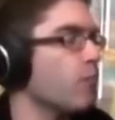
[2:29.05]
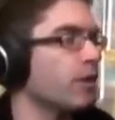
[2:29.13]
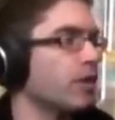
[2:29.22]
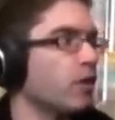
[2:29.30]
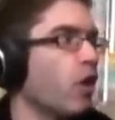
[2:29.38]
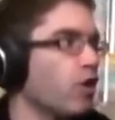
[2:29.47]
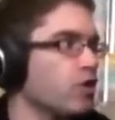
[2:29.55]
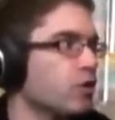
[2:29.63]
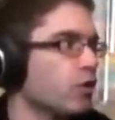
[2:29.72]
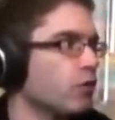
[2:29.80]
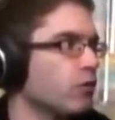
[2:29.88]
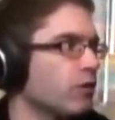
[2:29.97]
But it
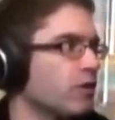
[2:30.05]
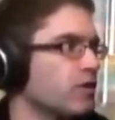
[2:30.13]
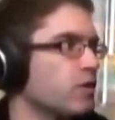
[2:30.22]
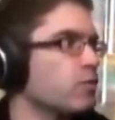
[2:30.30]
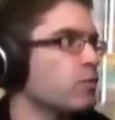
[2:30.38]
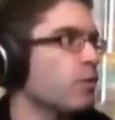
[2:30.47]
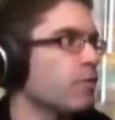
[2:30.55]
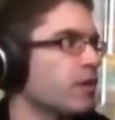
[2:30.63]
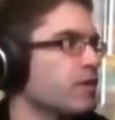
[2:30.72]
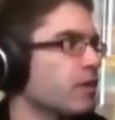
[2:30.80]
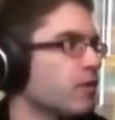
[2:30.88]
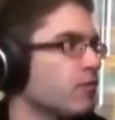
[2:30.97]
also, and this is what
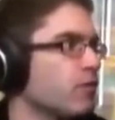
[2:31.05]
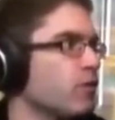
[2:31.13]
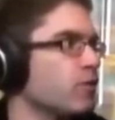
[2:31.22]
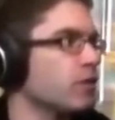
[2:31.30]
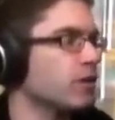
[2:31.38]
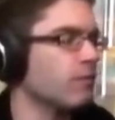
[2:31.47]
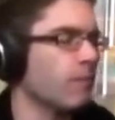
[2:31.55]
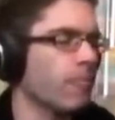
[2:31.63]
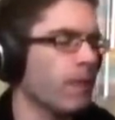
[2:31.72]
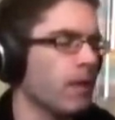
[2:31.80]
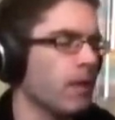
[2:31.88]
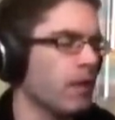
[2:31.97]
makes it confusing,
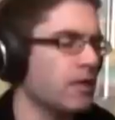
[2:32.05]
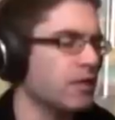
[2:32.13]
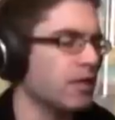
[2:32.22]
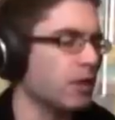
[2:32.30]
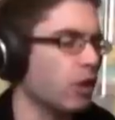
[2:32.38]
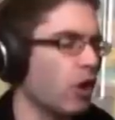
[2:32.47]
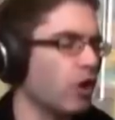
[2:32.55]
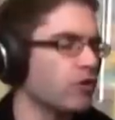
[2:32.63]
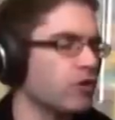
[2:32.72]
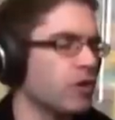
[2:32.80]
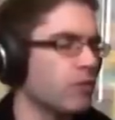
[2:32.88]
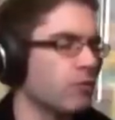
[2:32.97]
is a
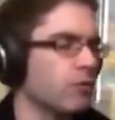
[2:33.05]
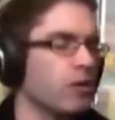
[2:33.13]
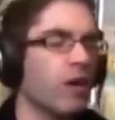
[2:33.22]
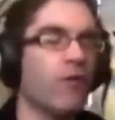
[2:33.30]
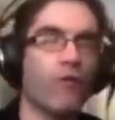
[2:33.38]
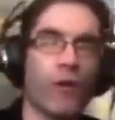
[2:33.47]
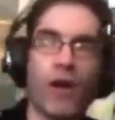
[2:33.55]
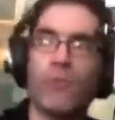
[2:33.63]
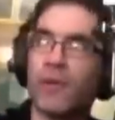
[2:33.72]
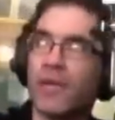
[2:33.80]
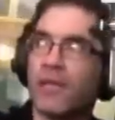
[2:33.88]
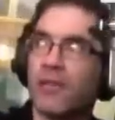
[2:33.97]
large number of
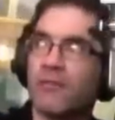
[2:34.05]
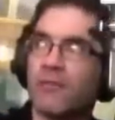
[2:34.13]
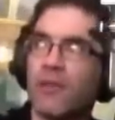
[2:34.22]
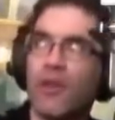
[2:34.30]
well-meaning,